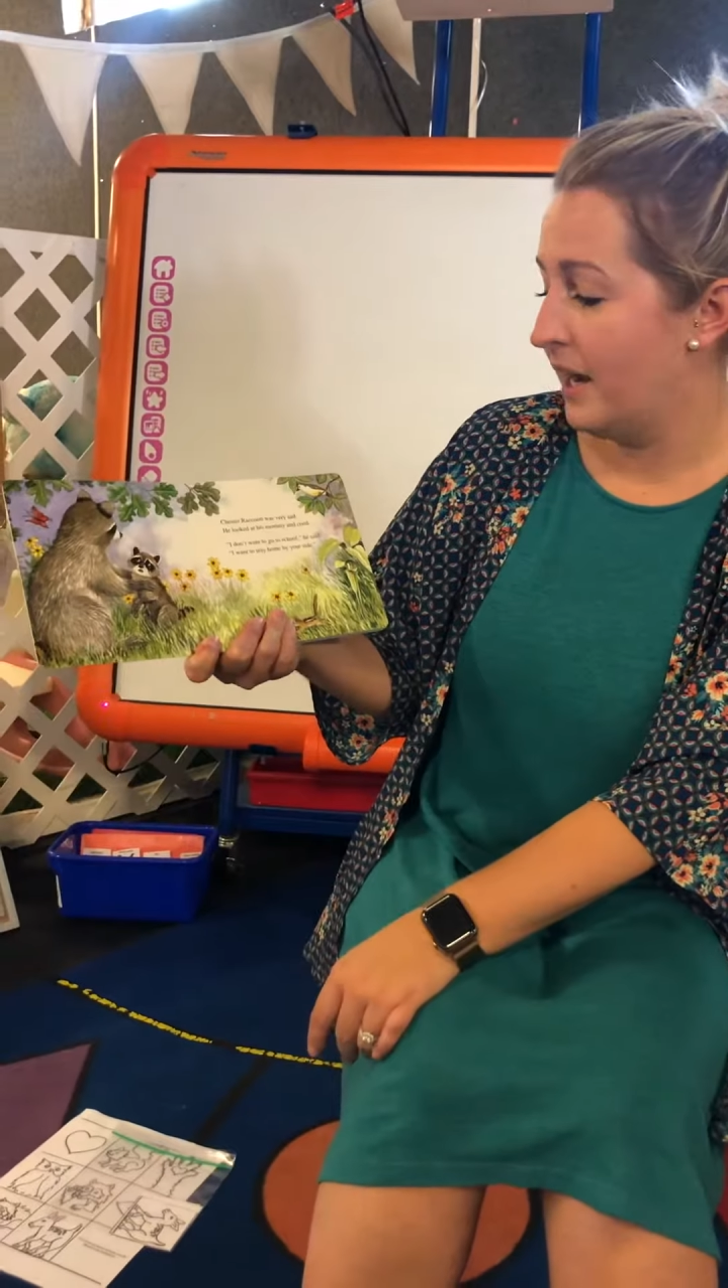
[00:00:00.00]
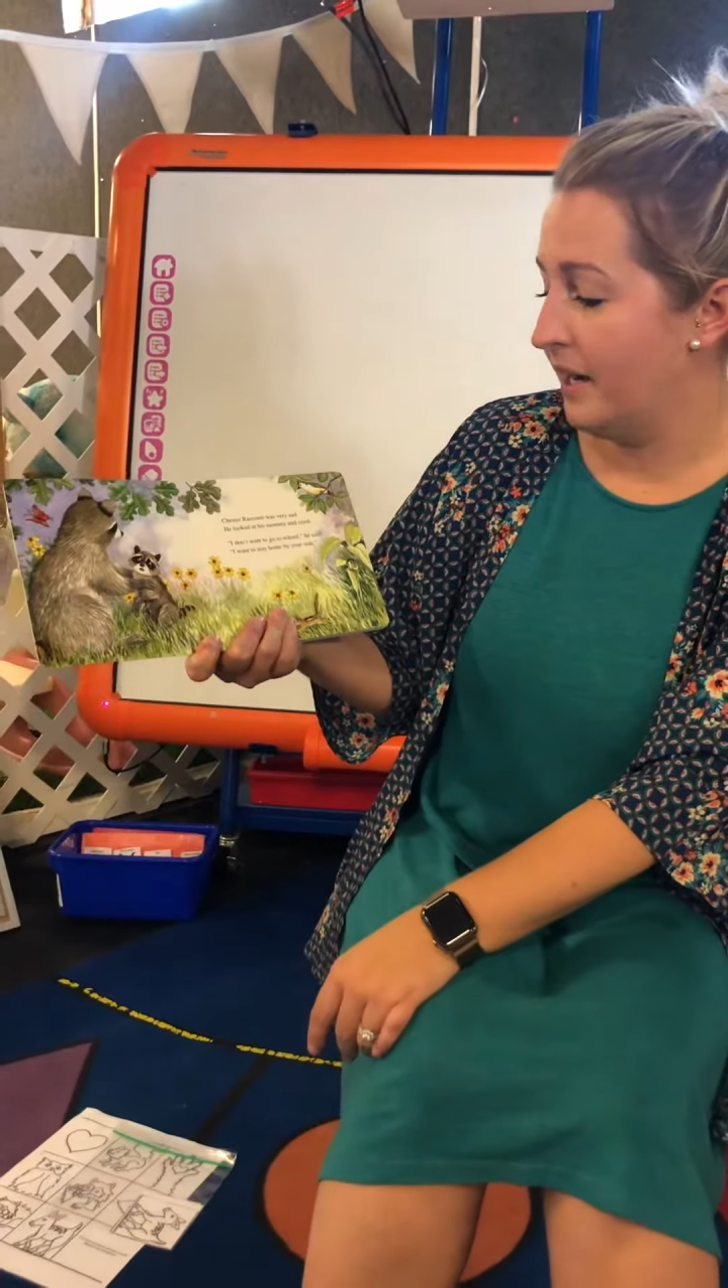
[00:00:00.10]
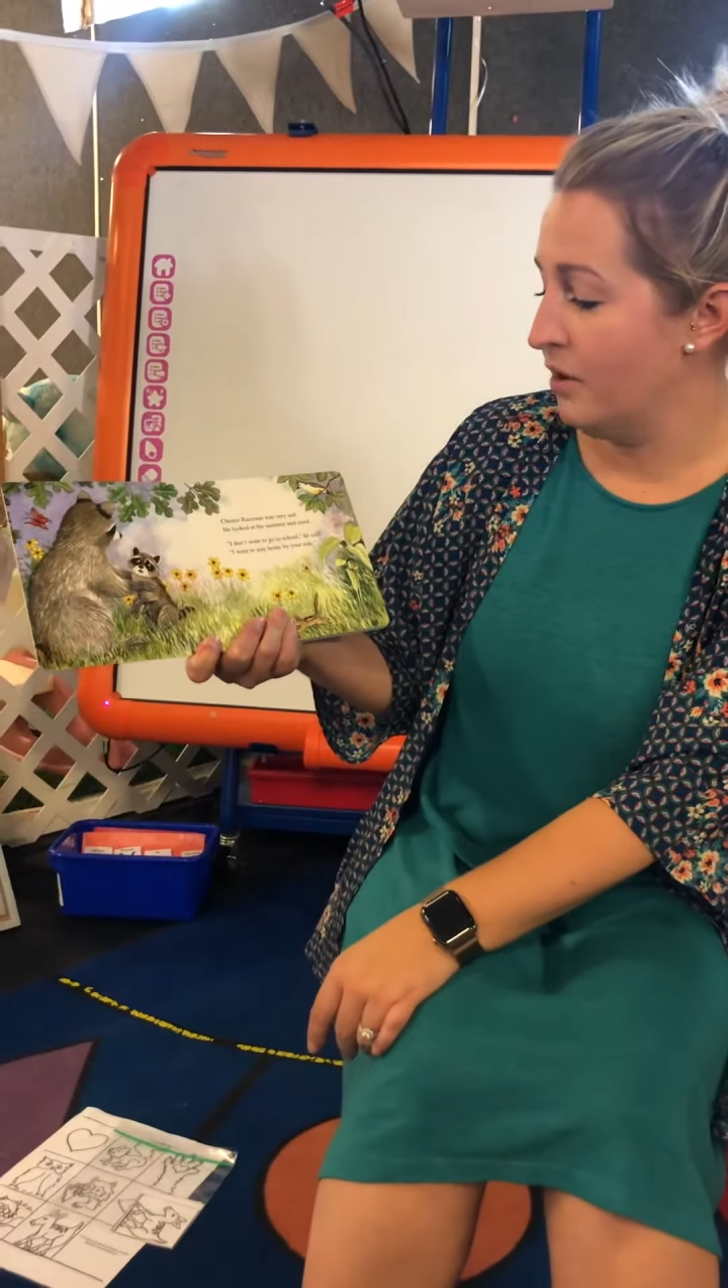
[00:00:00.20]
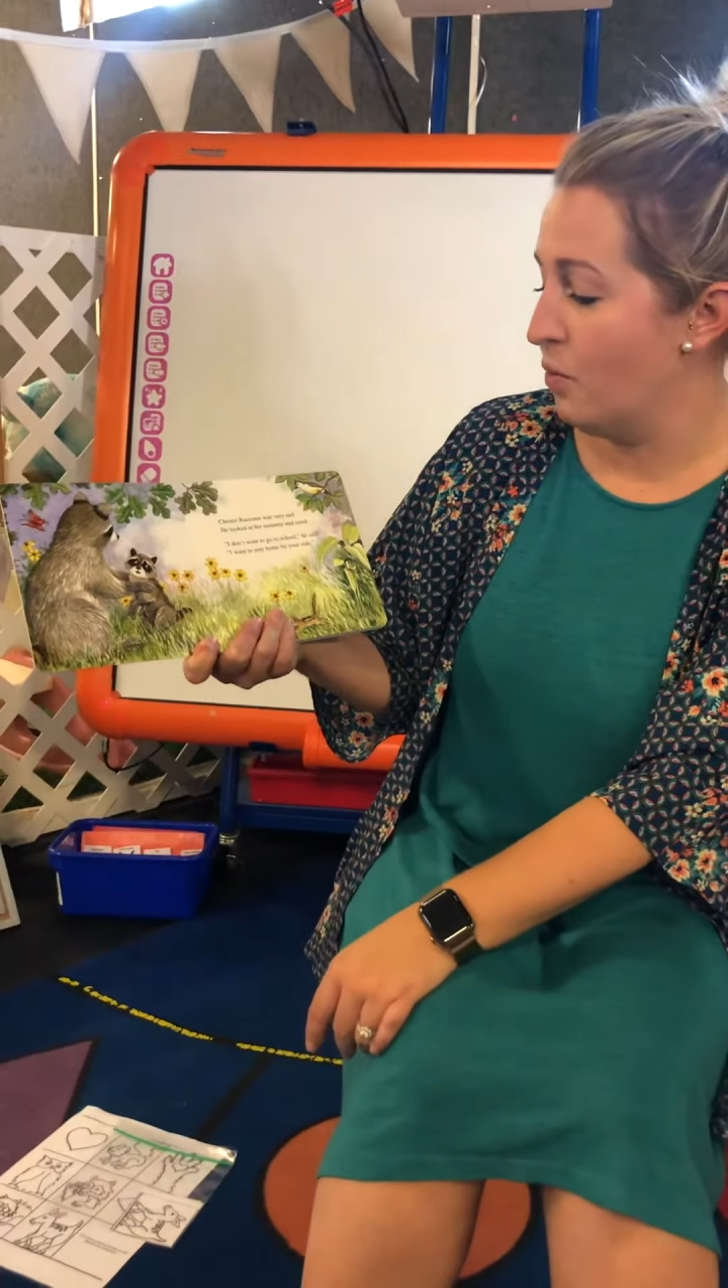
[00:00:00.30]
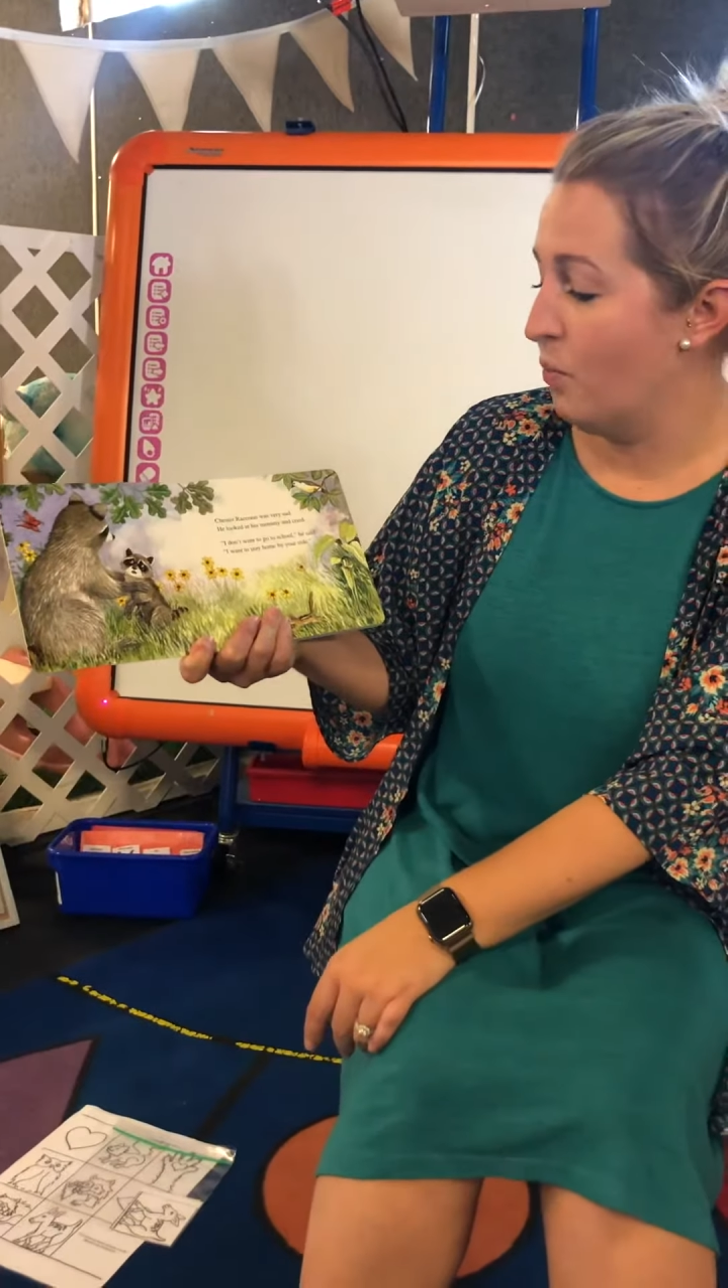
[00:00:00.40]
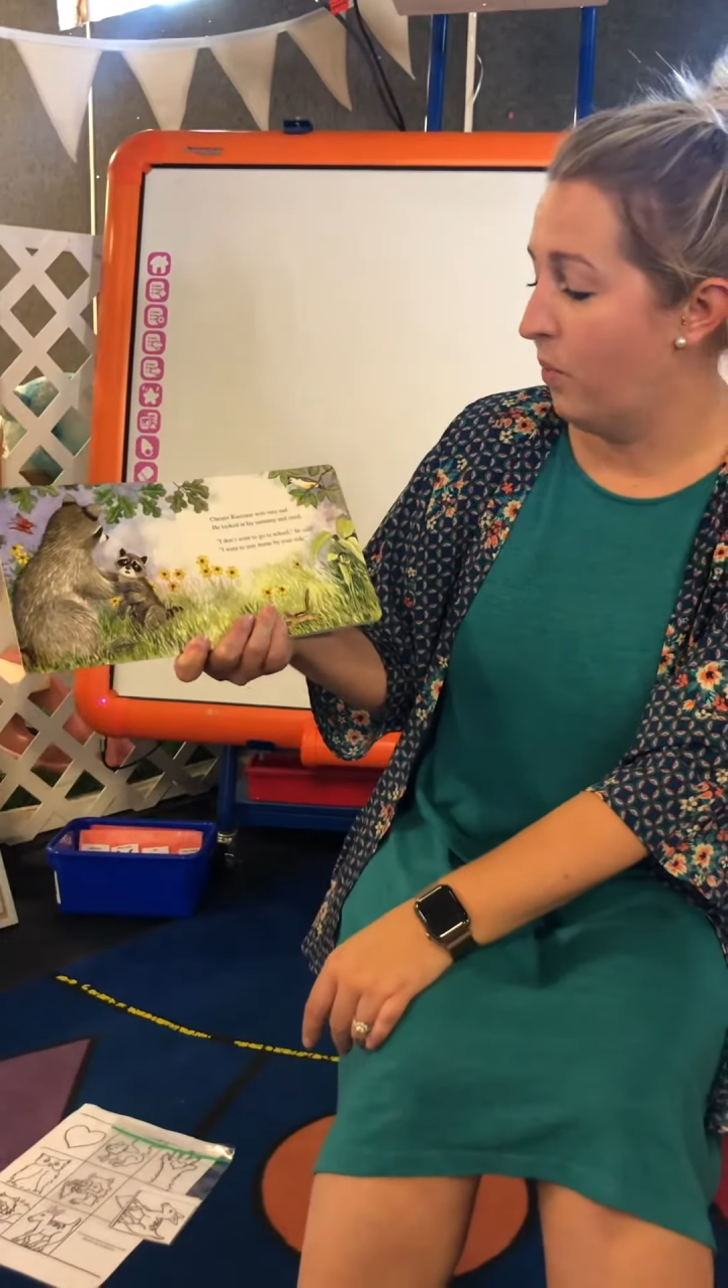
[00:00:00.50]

I don't want